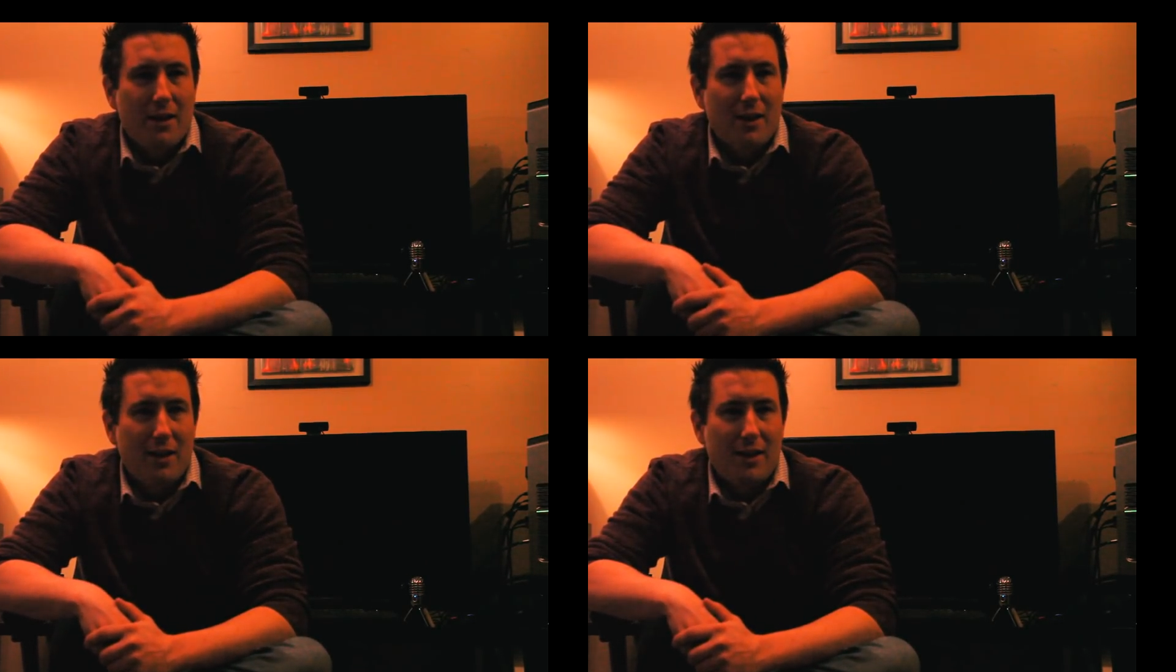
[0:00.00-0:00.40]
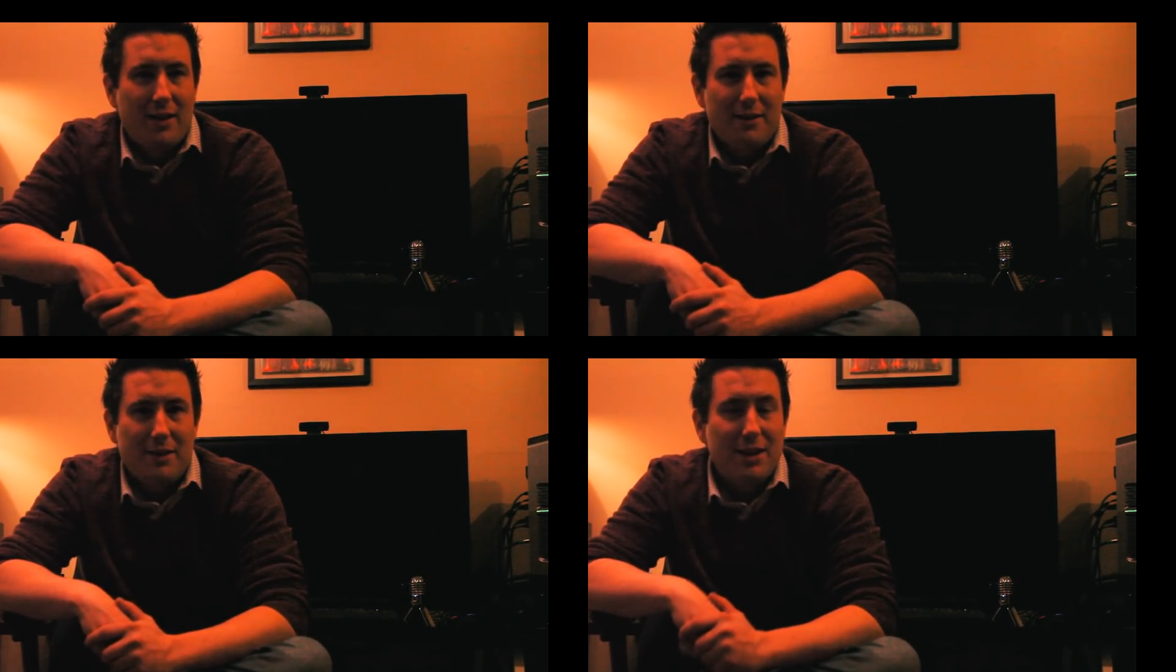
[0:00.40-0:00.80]
uh,
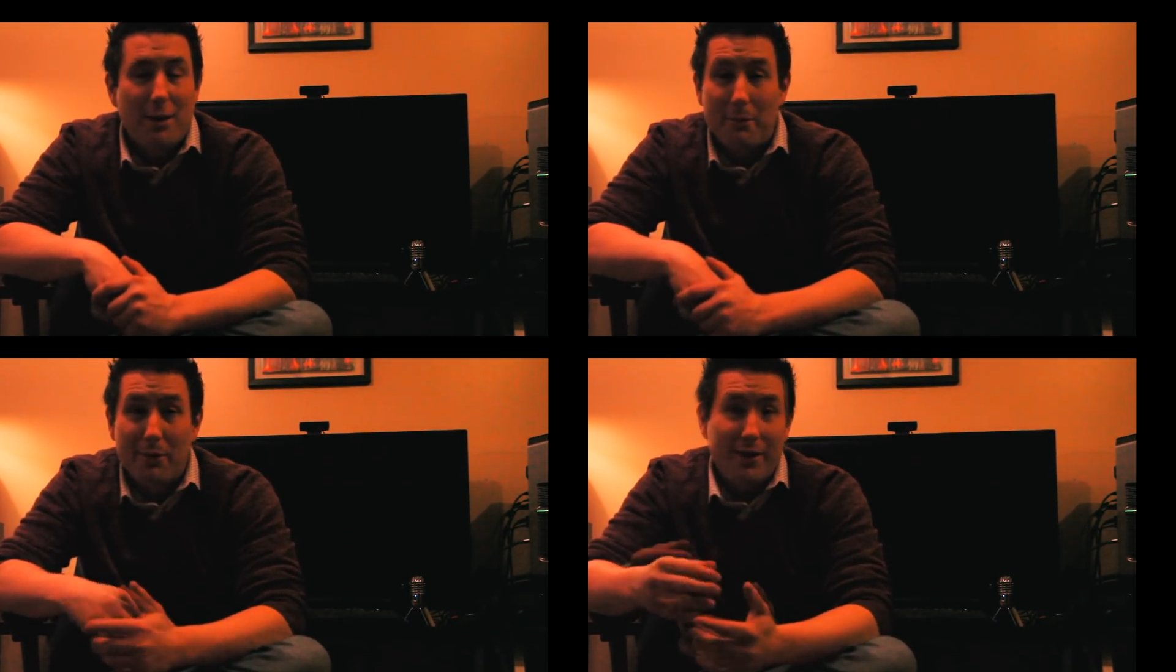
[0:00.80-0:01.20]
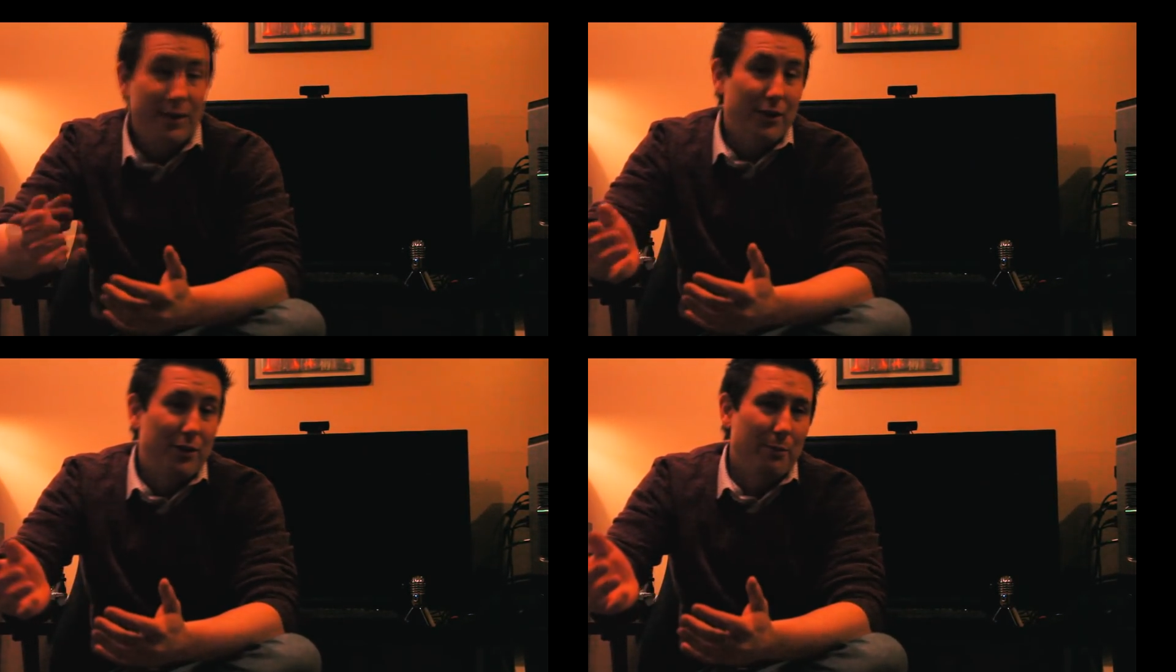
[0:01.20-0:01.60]
and he got me right
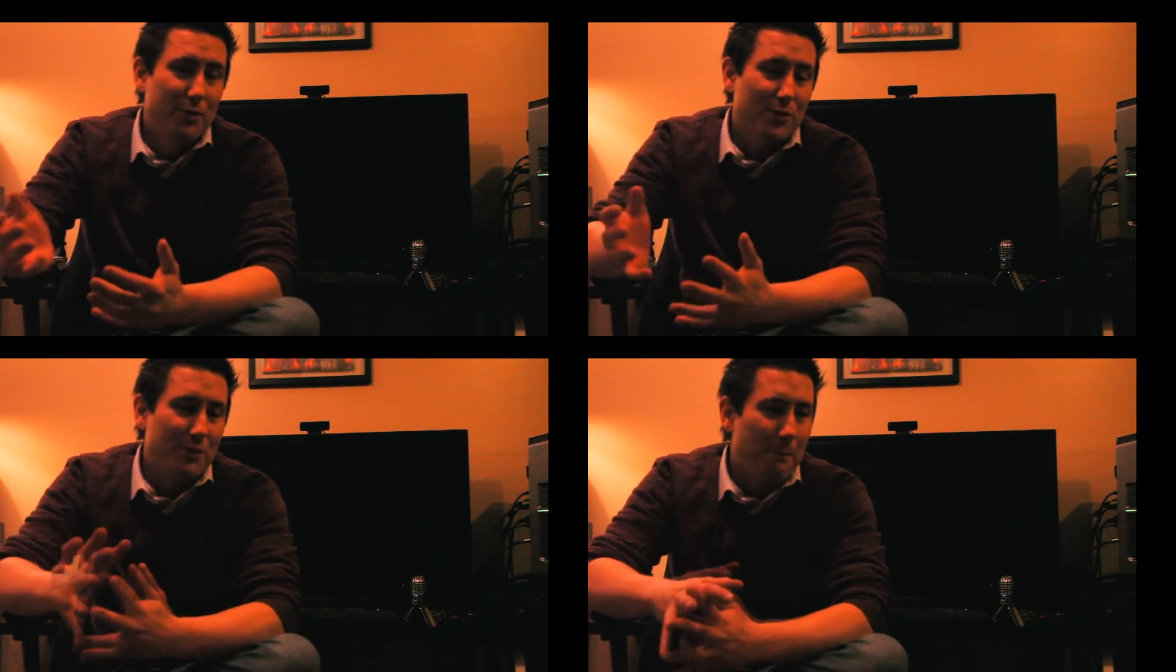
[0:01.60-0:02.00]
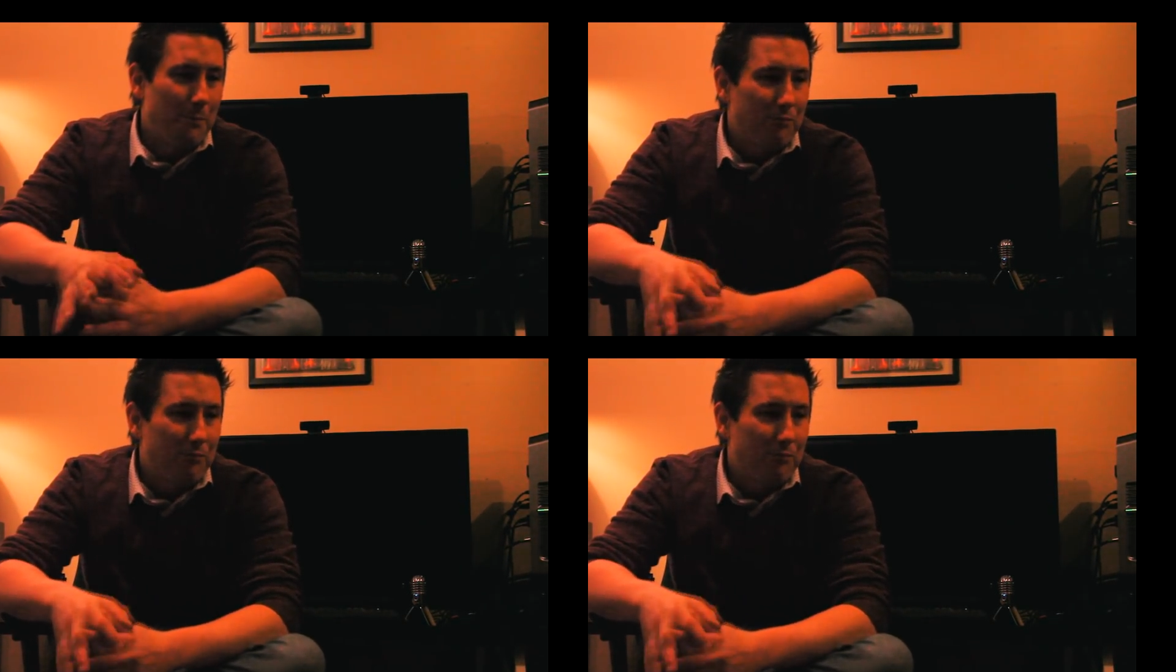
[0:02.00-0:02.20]
into commercials.